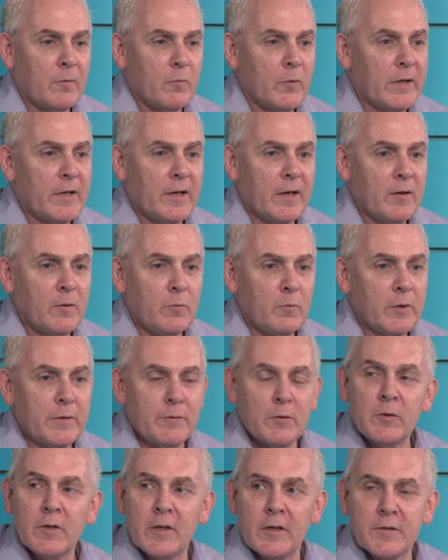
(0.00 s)
We know
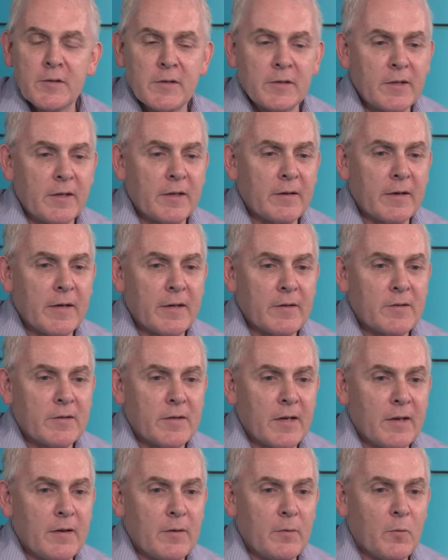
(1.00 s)
we've all got to do it.
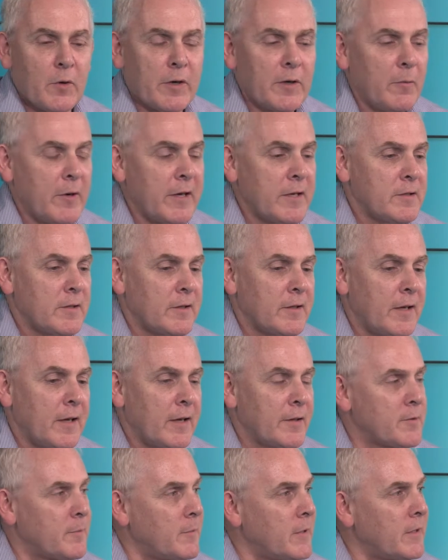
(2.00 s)
So why wait to the
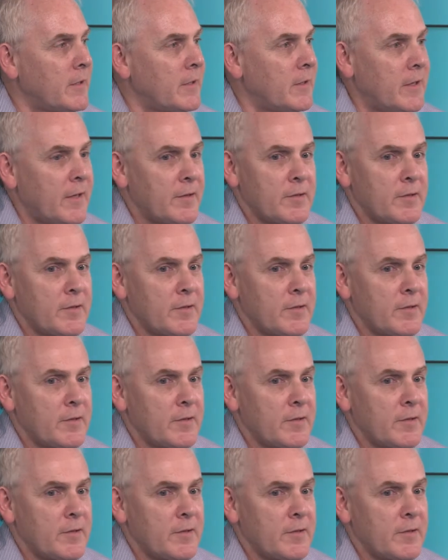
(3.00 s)
last minute?